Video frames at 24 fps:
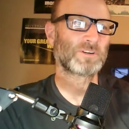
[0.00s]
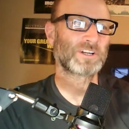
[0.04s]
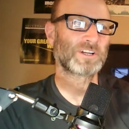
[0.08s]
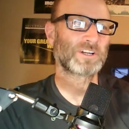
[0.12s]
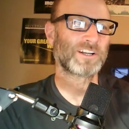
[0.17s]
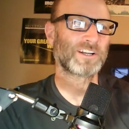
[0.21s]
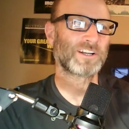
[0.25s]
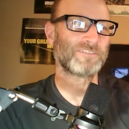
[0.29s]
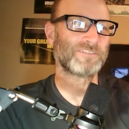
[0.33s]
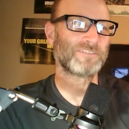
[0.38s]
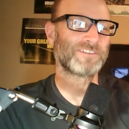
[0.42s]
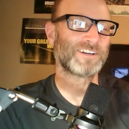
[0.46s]

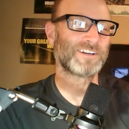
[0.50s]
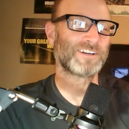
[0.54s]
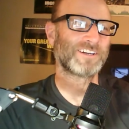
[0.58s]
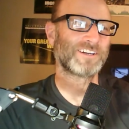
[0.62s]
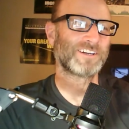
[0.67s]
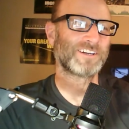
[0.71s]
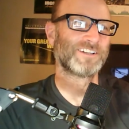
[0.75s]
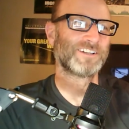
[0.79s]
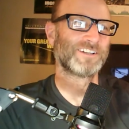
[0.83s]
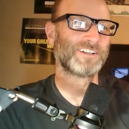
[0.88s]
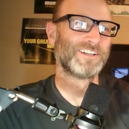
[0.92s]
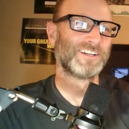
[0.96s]
kind of
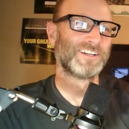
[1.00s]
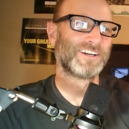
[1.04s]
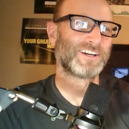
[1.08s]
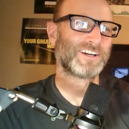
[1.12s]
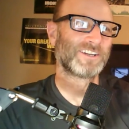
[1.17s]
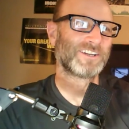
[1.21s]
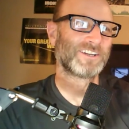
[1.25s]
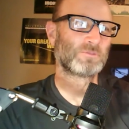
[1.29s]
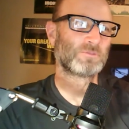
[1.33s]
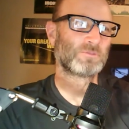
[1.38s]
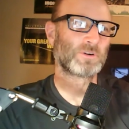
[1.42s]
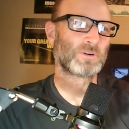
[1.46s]
are
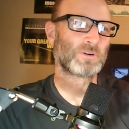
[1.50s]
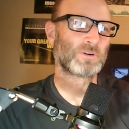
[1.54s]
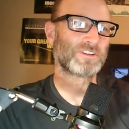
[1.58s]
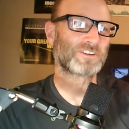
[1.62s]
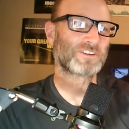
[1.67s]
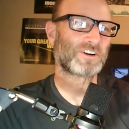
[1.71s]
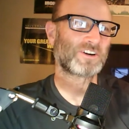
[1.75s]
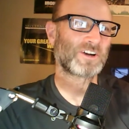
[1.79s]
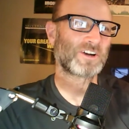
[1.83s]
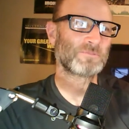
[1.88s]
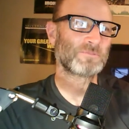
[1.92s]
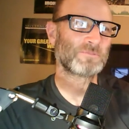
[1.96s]
you wearing the
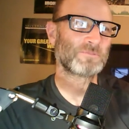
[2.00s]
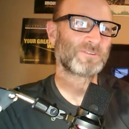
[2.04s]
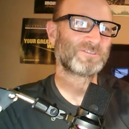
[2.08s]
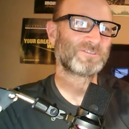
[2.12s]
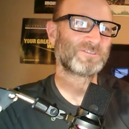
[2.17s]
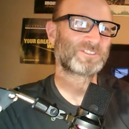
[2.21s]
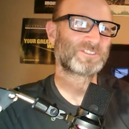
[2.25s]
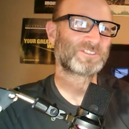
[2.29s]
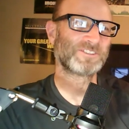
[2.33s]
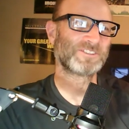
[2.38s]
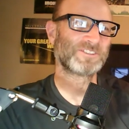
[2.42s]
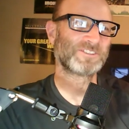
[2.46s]
carbon
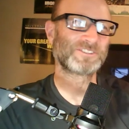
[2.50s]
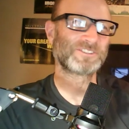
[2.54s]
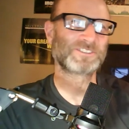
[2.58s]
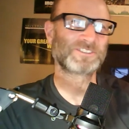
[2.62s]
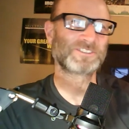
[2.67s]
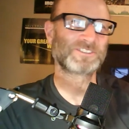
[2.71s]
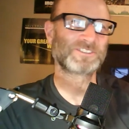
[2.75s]
shoes or